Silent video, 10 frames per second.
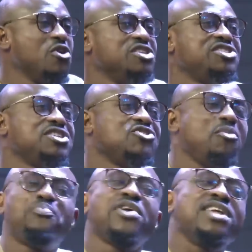She's
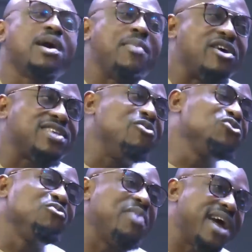not praying about, I
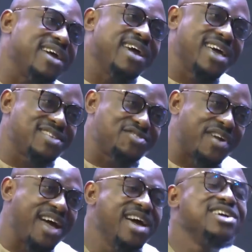want to buy
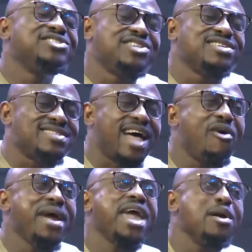extra. She's
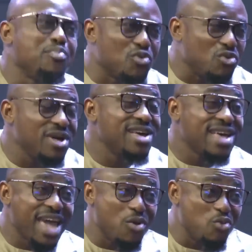now able, a